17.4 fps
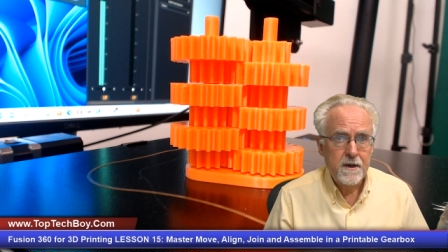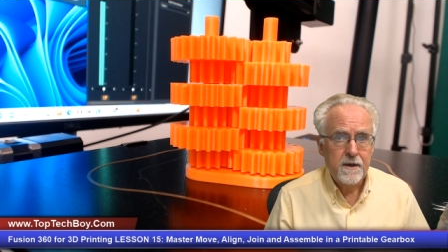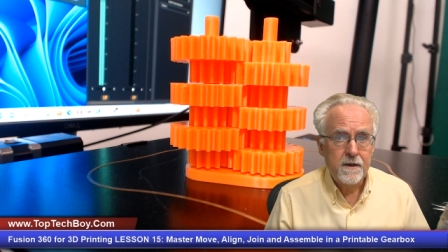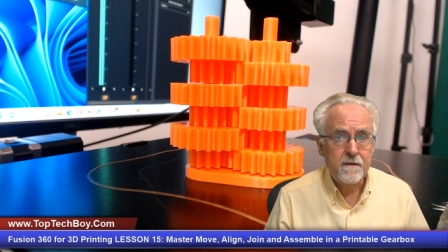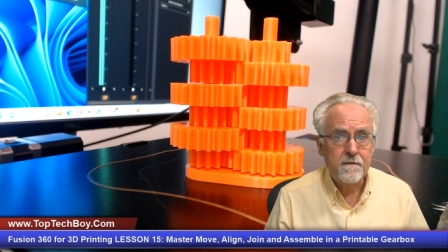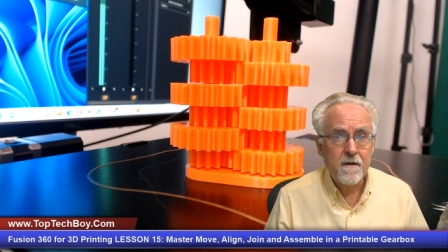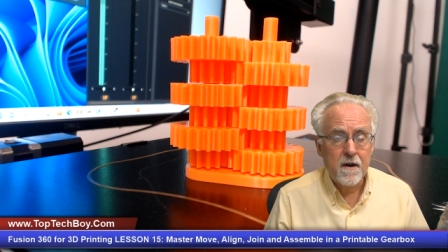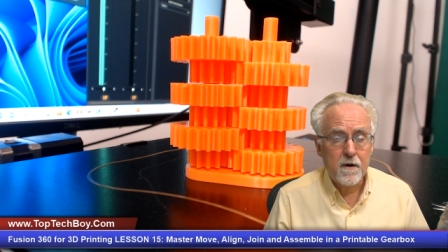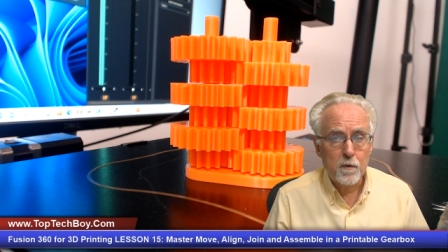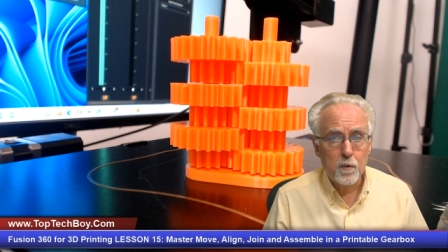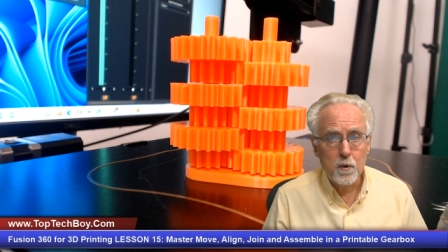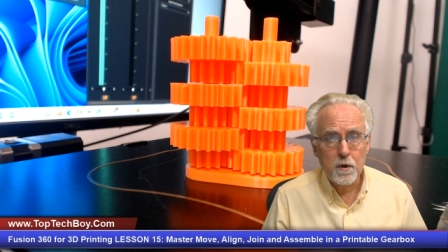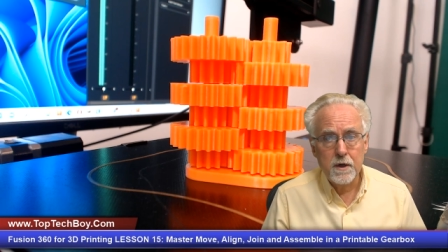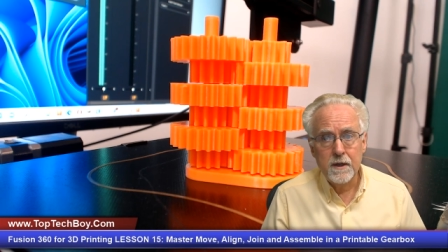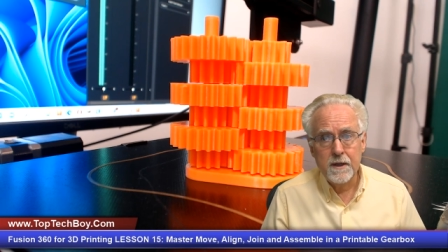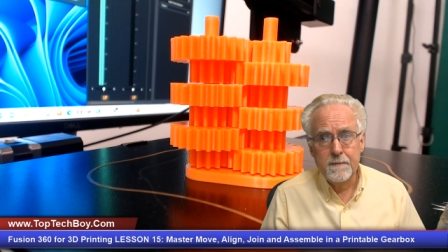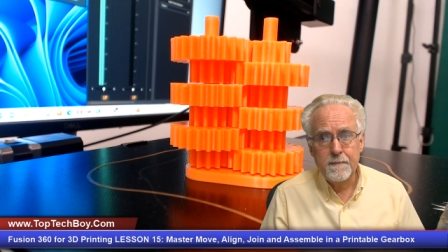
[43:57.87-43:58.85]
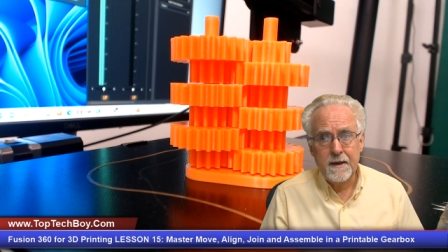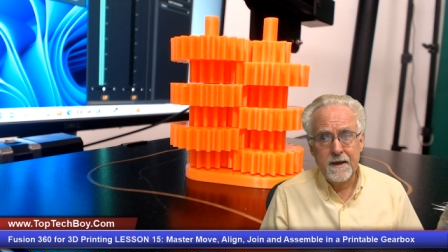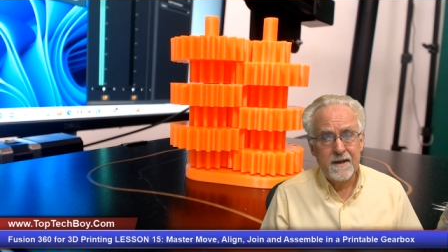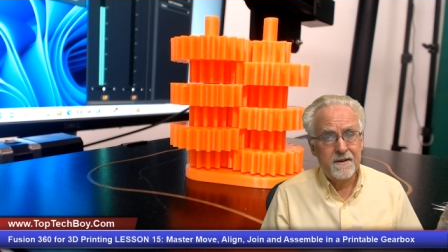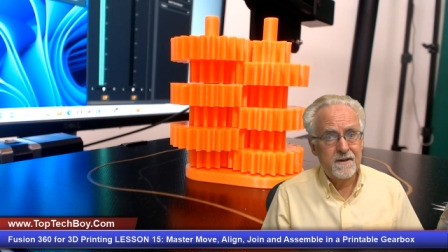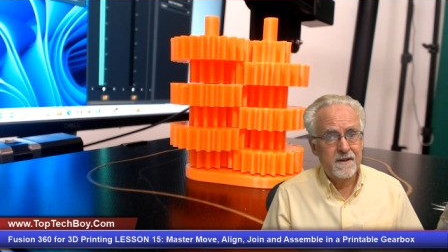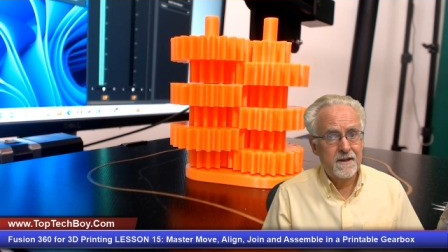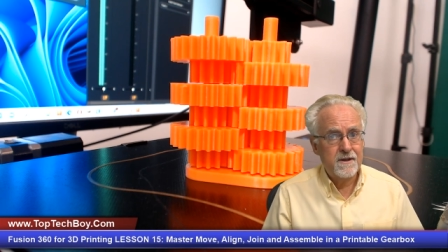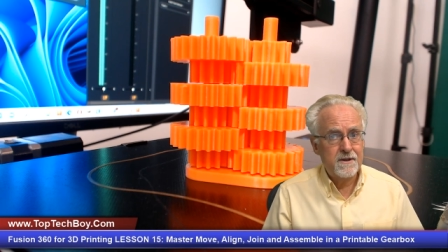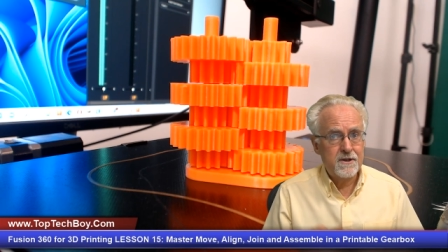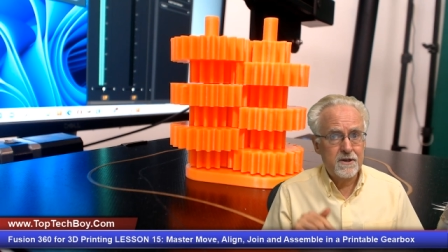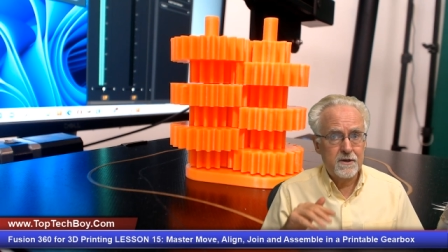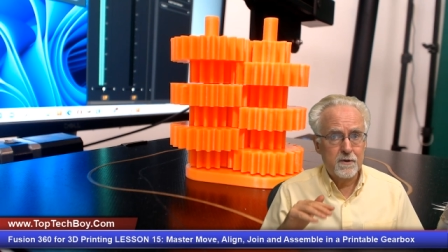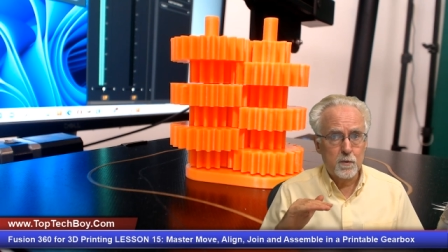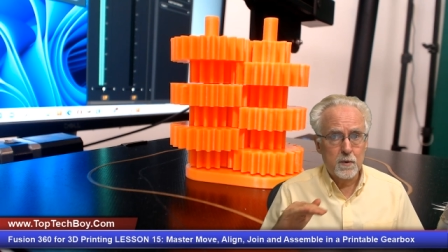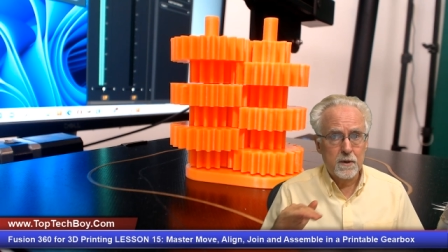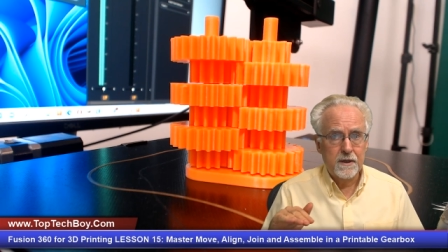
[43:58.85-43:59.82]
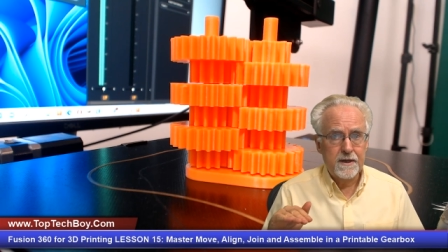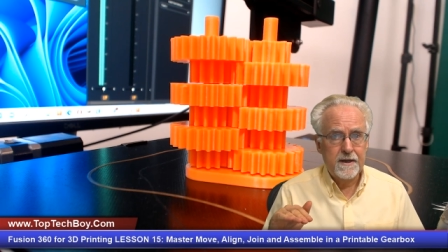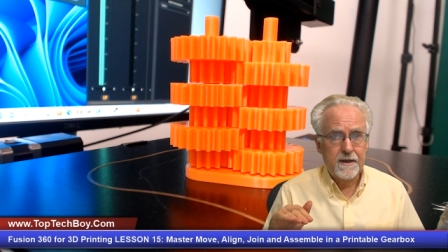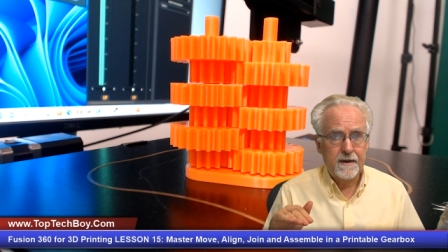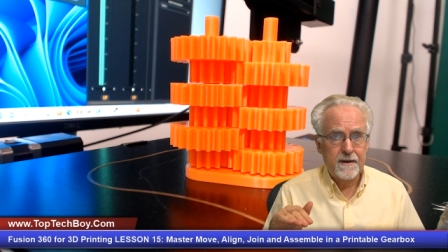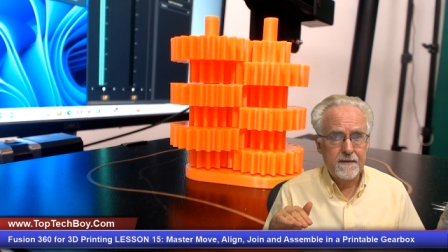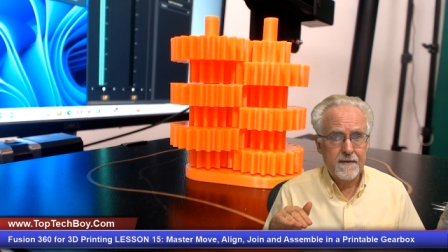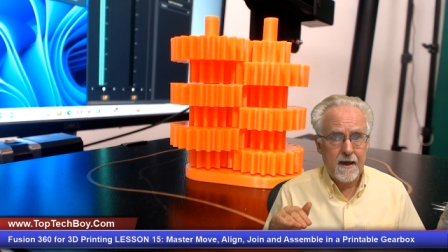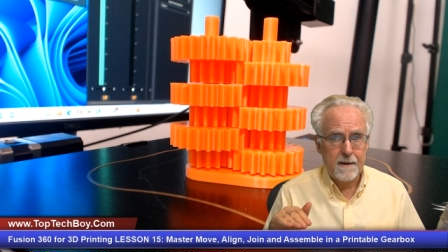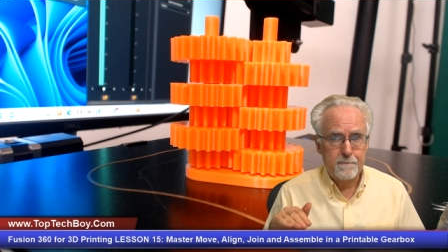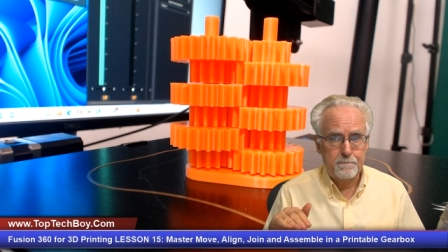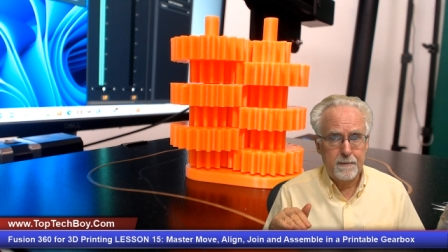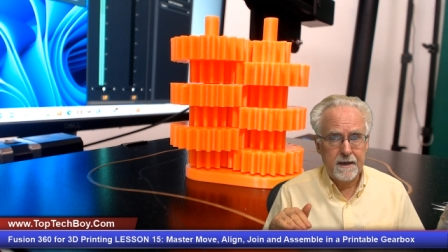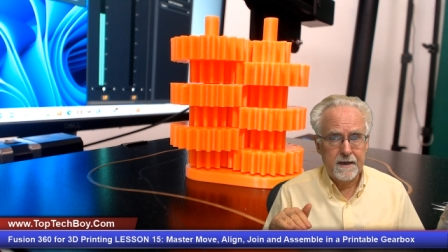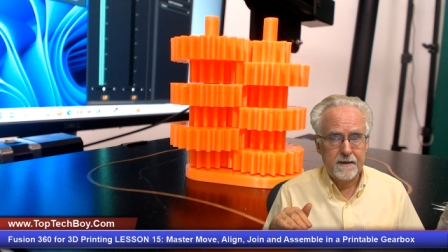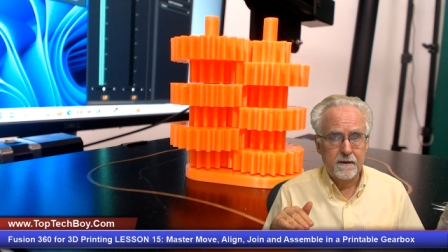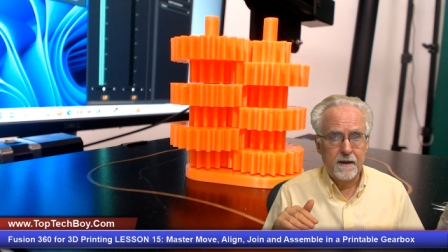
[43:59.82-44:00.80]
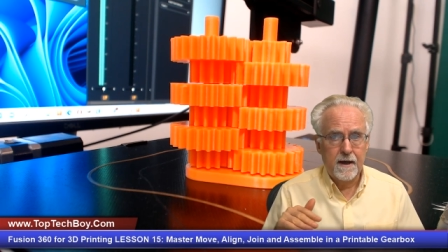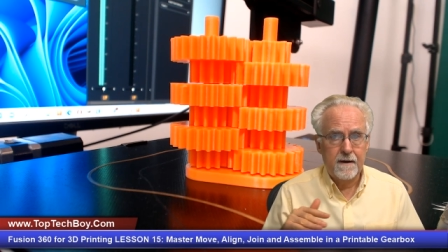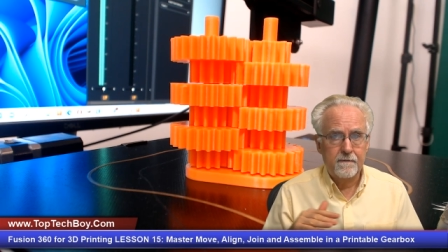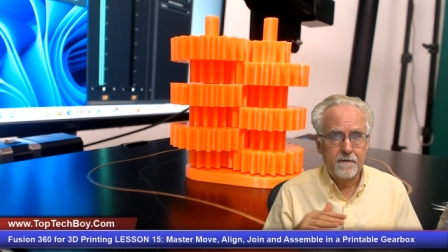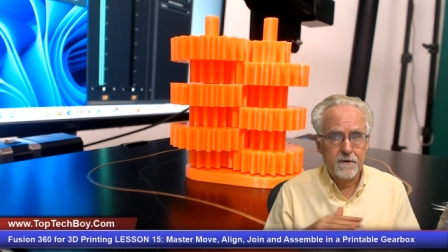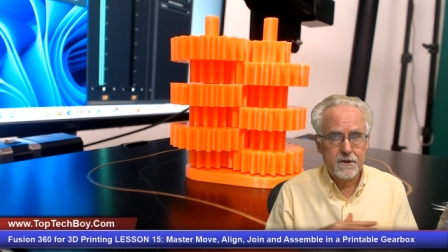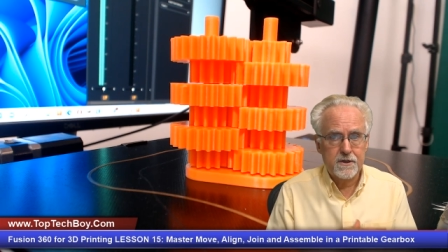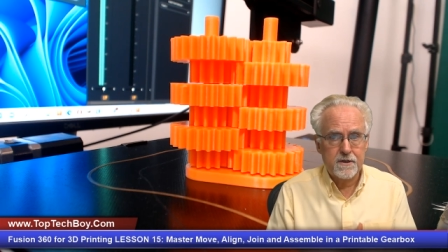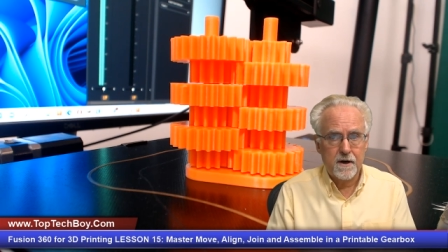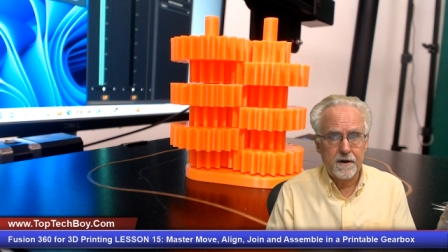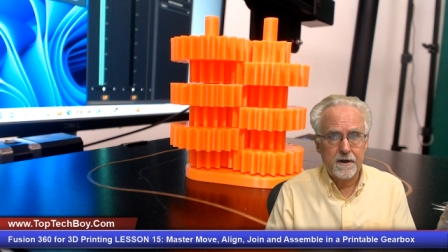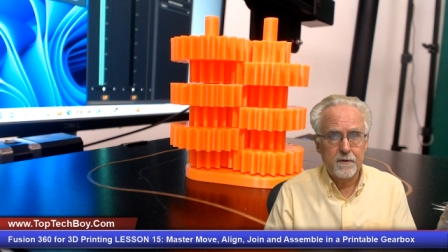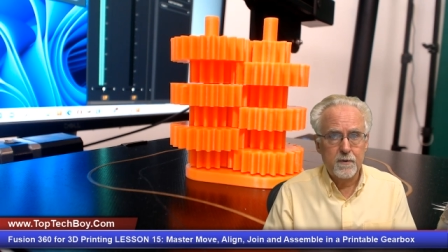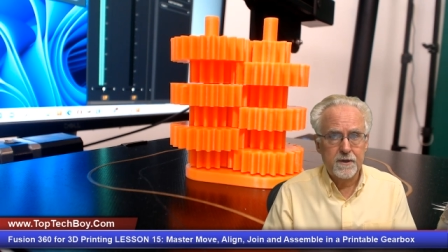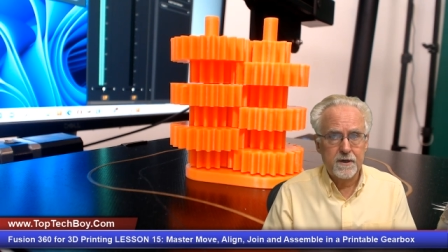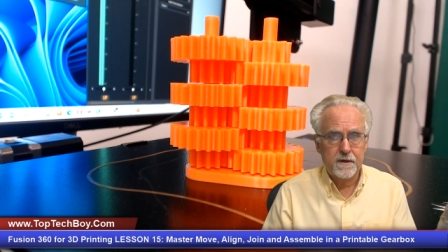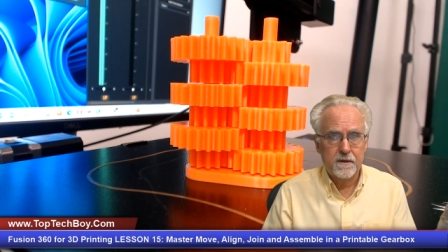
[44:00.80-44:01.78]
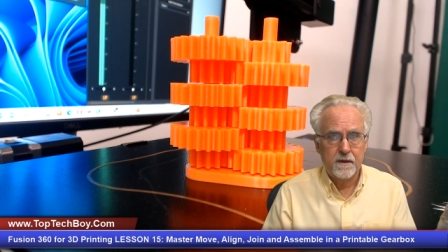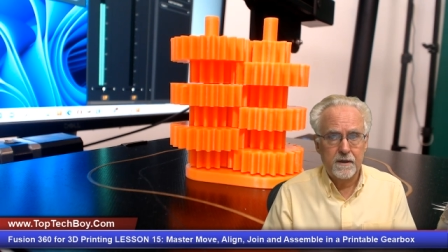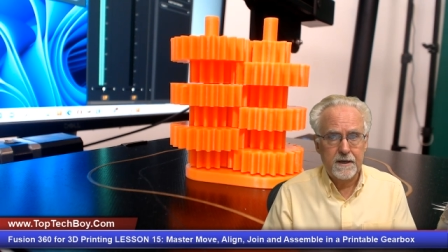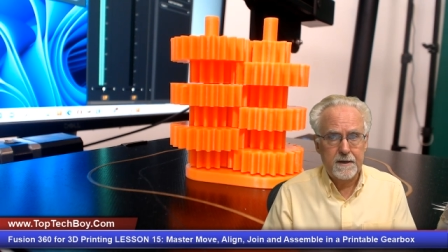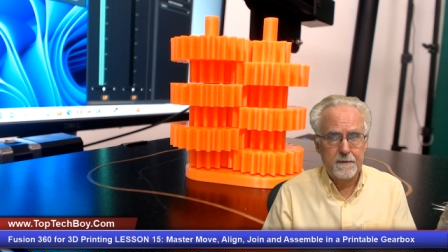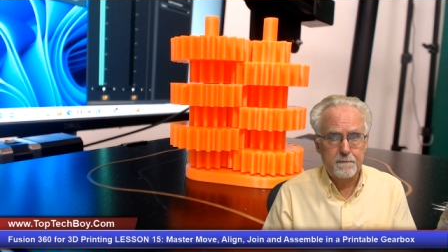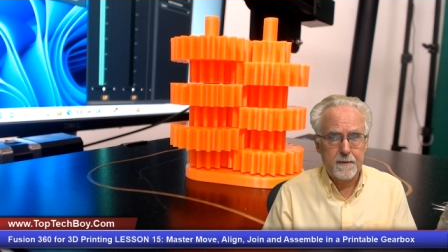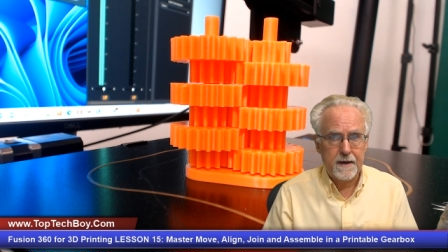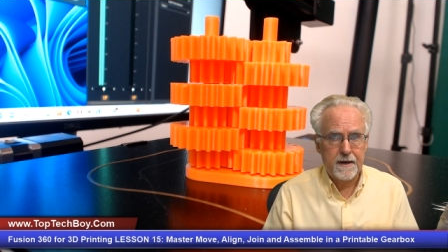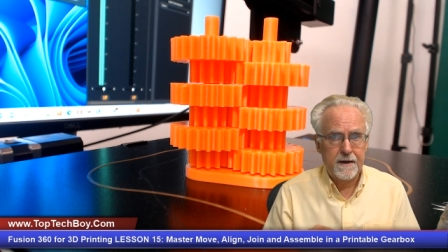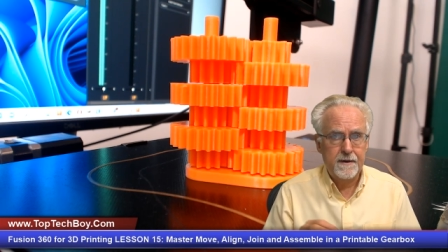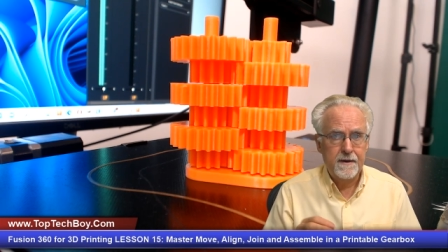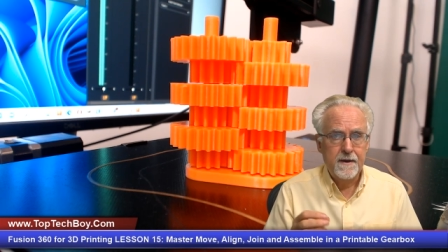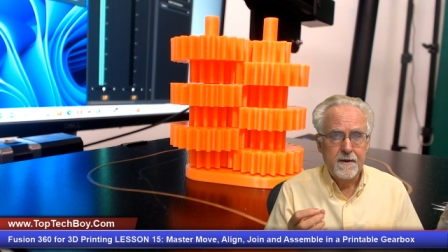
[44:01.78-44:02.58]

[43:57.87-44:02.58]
you've got to really pay attention to really getting that bed level, starting with a clean bed,